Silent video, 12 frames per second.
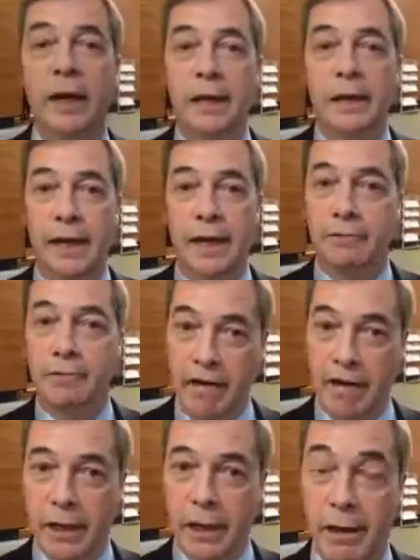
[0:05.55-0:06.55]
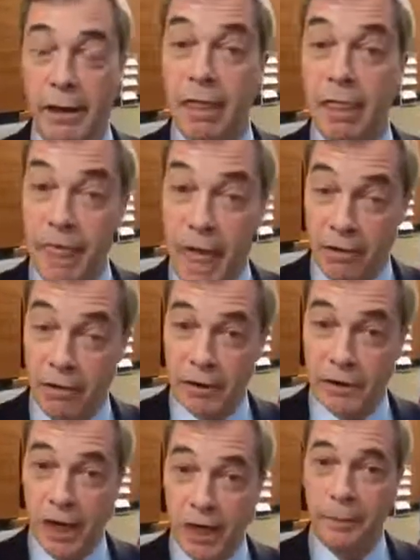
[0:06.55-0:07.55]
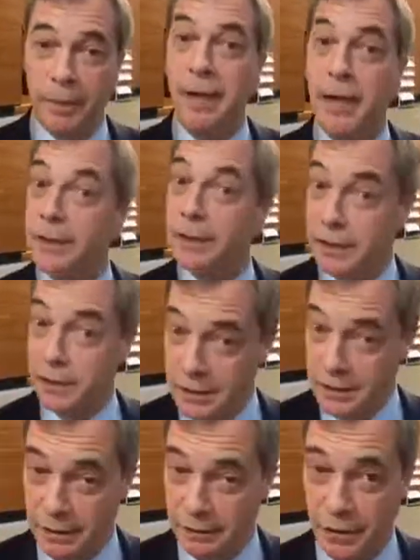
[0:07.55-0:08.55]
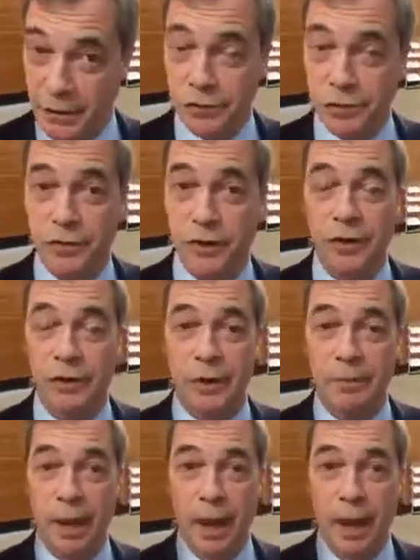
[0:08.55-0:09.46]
Nigel Farage there in the chamber discussing the future of Europe,